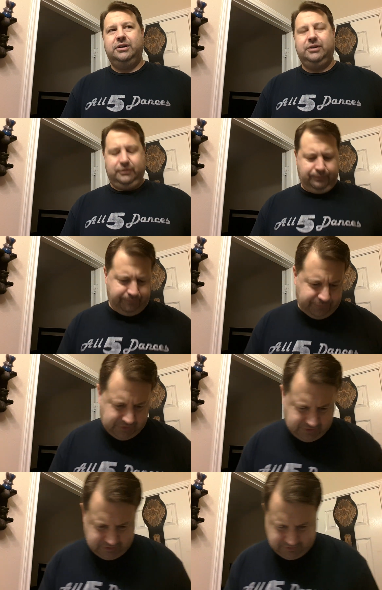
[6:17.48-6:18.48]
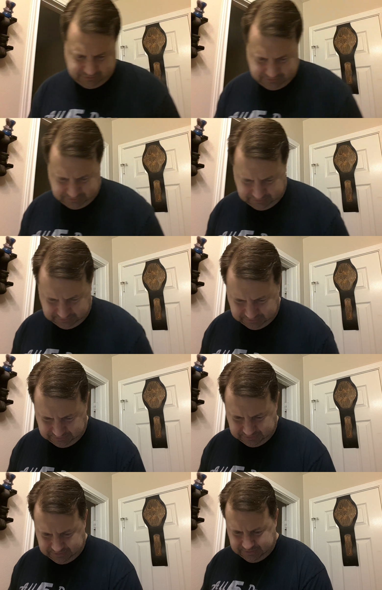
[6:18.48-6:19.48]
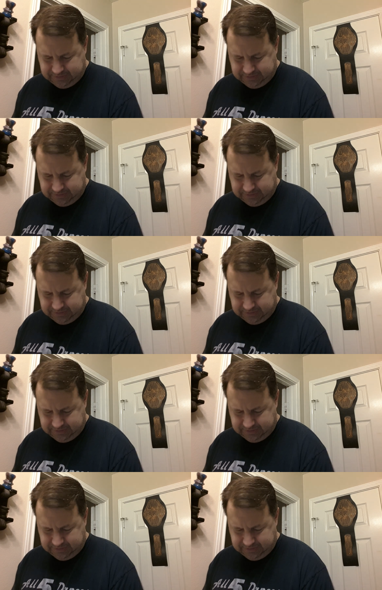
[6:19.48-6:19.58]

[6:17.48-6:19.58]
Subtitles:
Nothing is said.